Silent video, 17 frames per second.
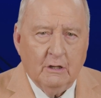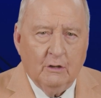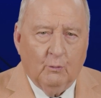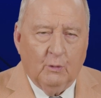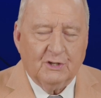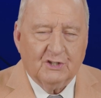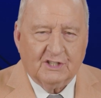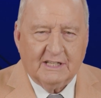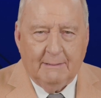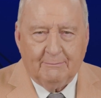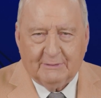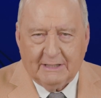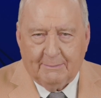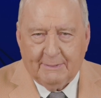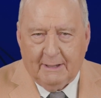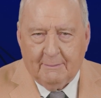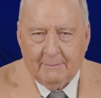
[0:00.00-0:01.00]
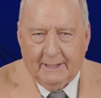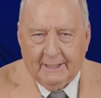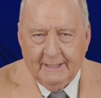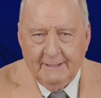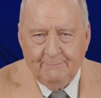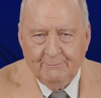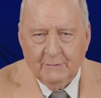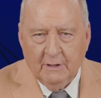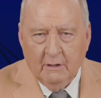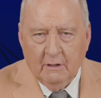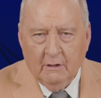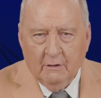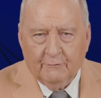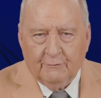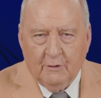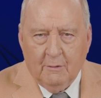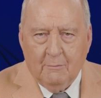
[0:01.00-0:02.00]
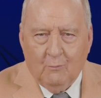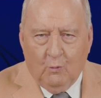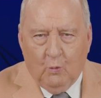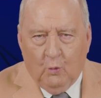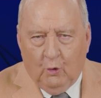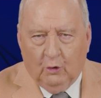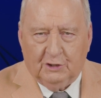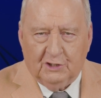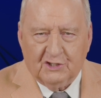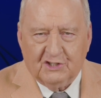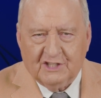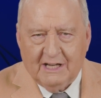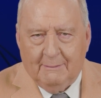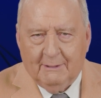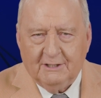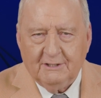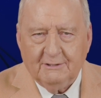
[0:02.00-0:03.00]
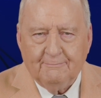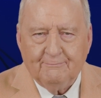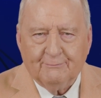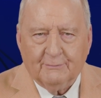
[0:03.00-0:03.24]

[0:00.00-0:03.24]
We stumped up our money from Water Summit,